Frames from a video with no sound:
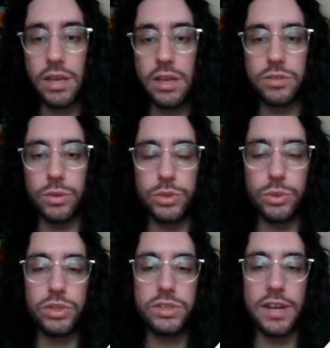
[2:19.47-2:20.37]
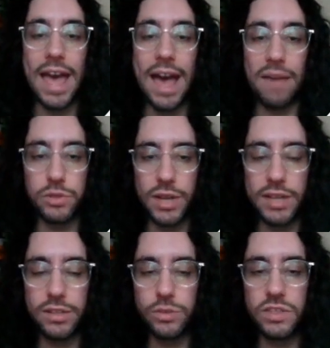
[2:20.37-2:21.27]
So it's usually done after
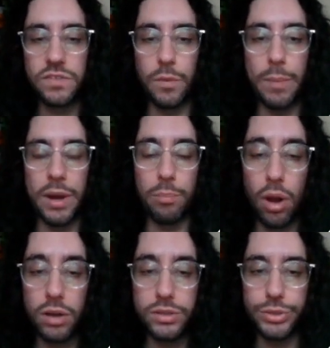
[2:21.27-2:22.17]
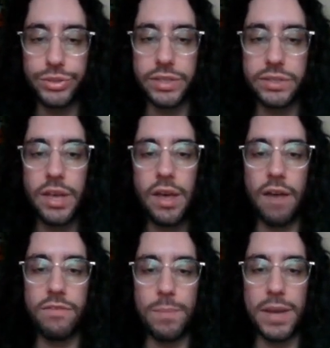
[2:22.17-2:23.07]
diagnosis for better prognosis of
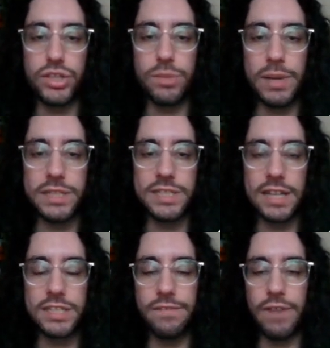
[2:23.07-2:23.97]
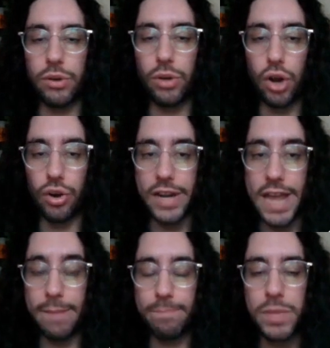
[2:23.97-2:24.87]
the patient by detecting viral RNA.